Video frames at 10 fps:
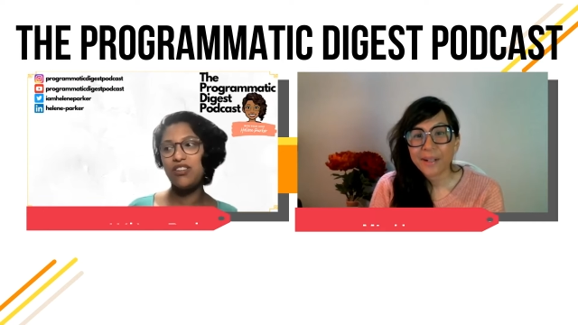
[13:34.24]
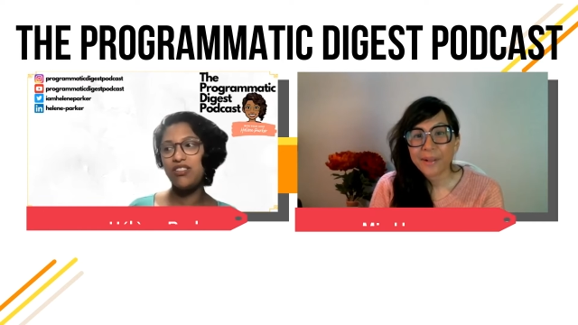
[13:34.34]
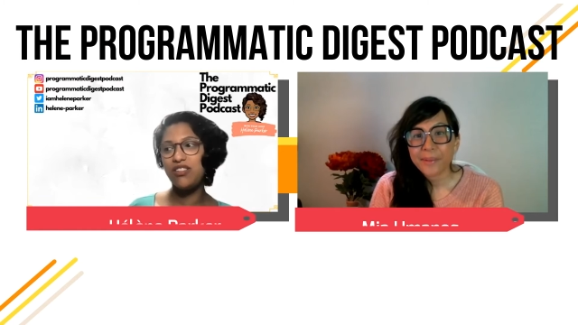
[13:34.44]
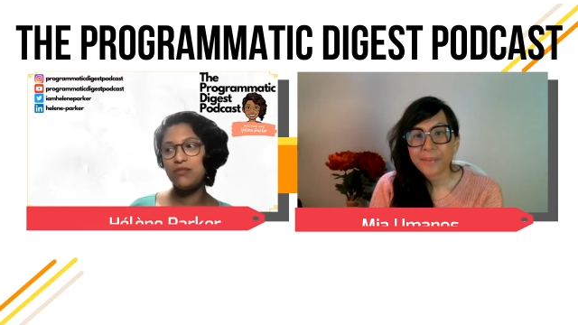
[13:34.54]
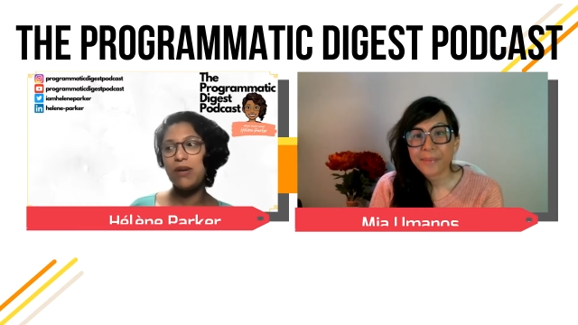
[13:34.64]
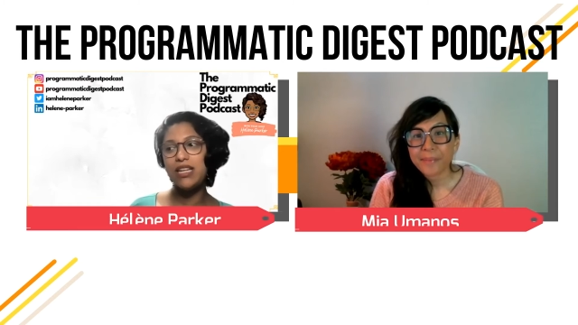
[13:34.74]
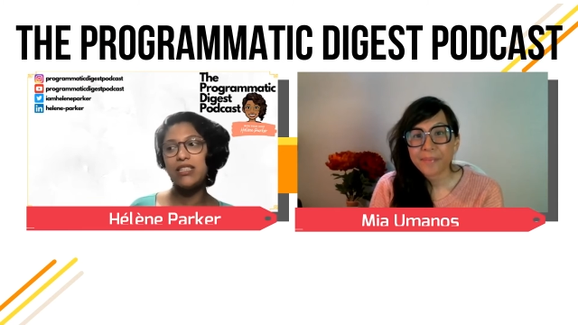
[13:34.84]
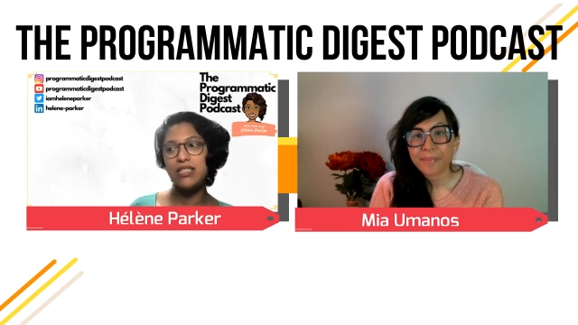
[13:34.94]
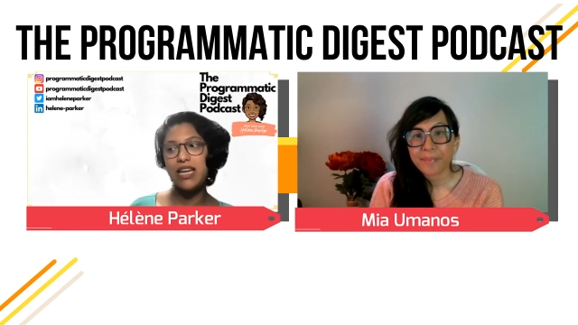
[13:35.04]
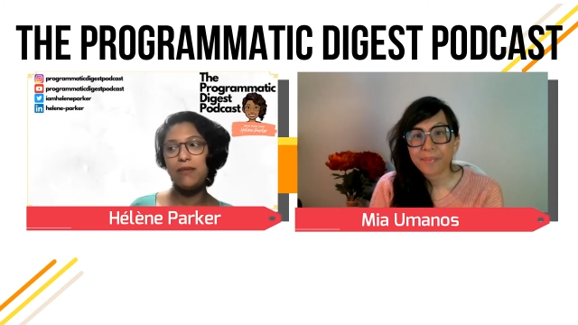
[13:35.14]
Speaker 1: you're you're
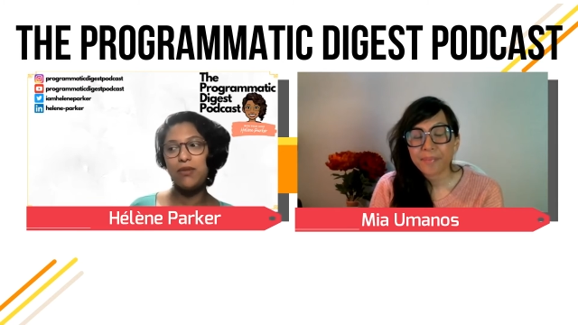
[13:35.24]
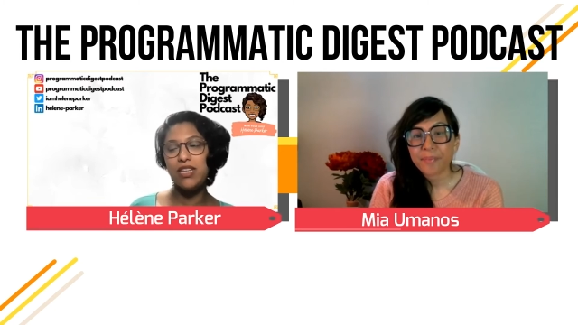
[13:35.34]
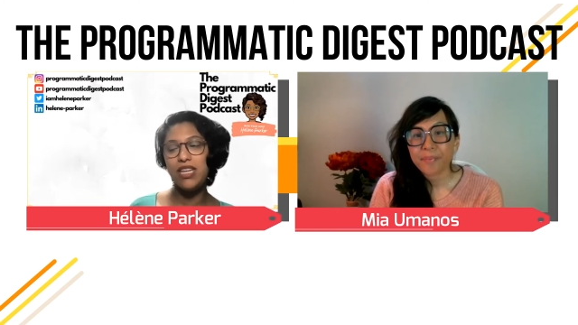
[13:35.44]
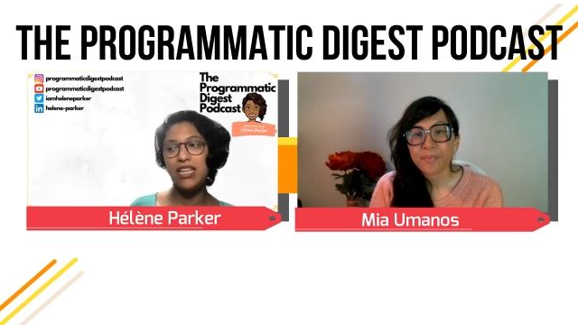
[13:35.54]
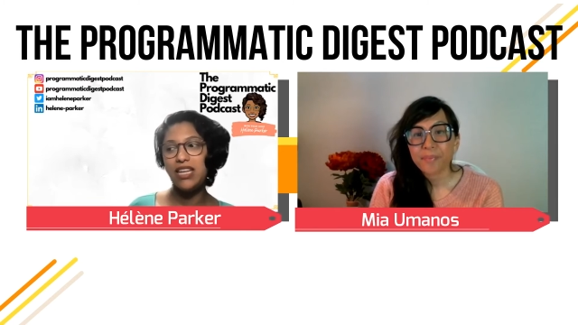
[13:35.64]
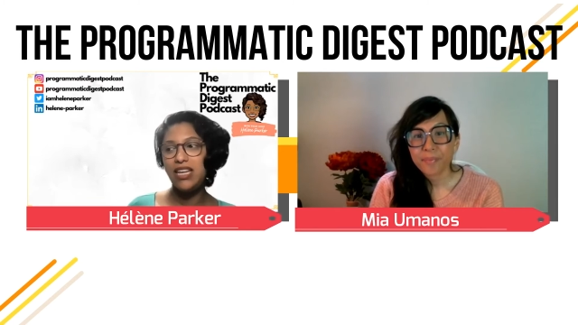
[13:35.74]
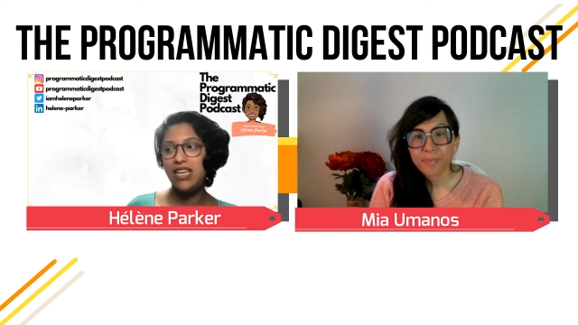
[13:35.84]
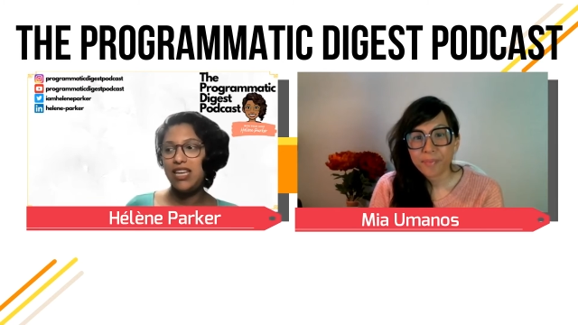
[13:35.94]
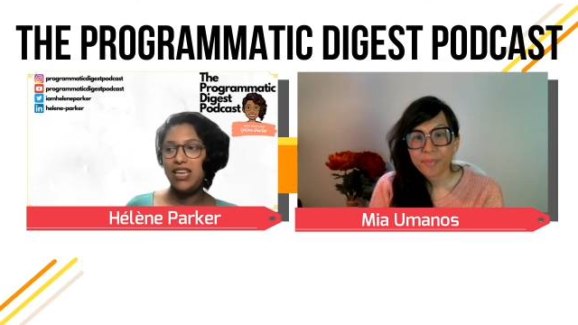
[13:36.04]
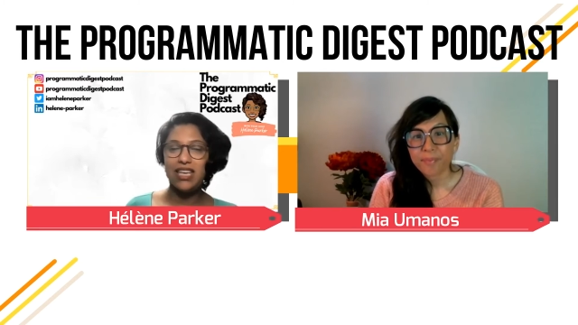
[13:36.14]
spending the time you need
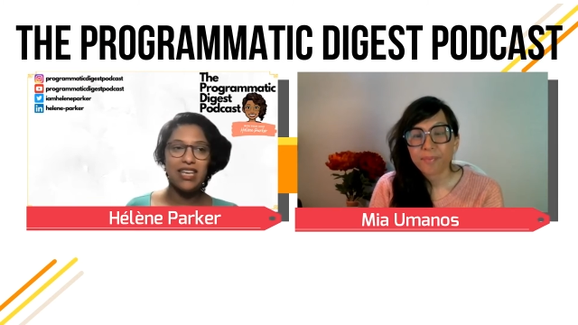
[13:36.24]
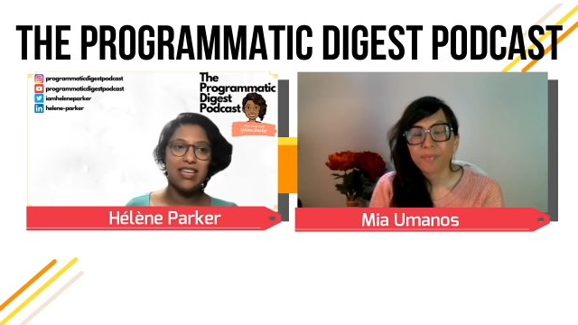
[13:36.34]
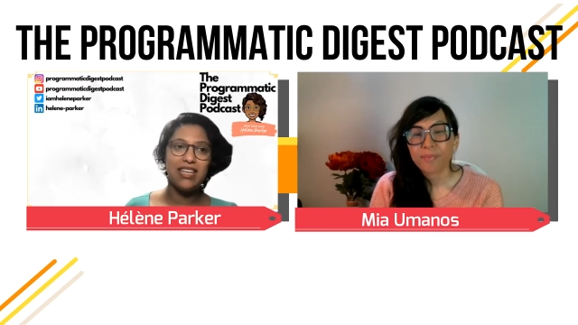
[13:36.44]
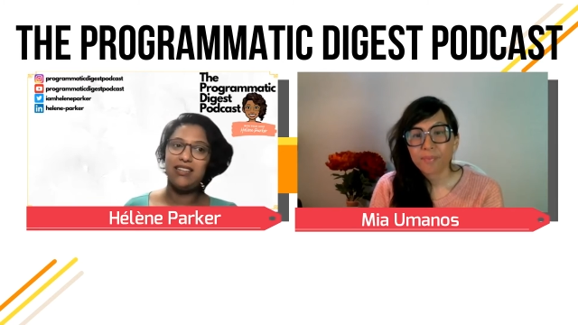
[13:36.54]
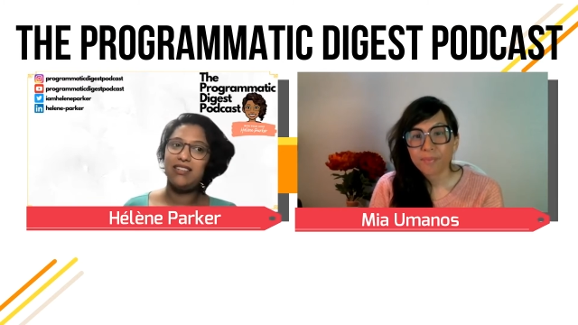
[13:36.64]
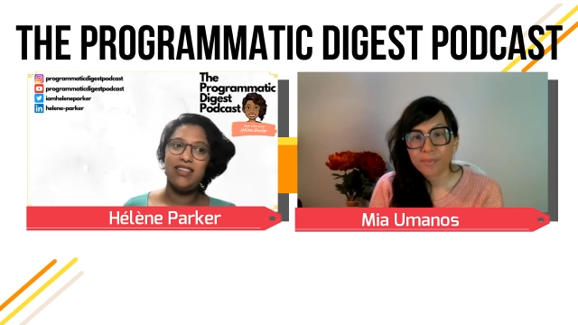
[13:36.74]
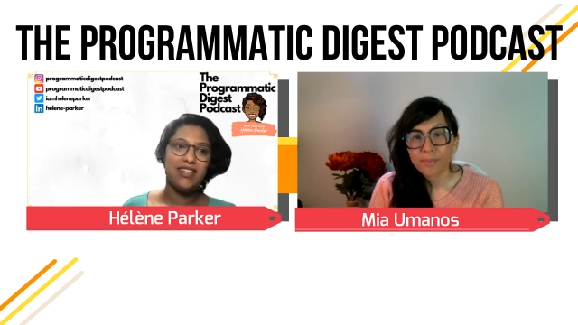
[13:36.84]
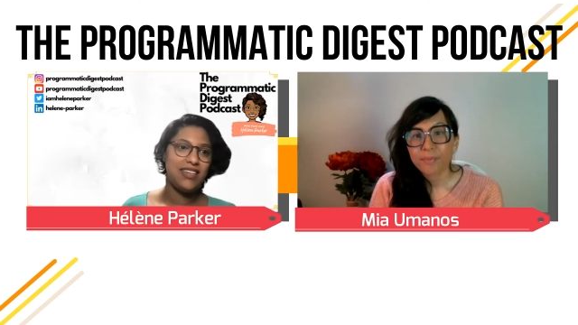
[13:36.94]
and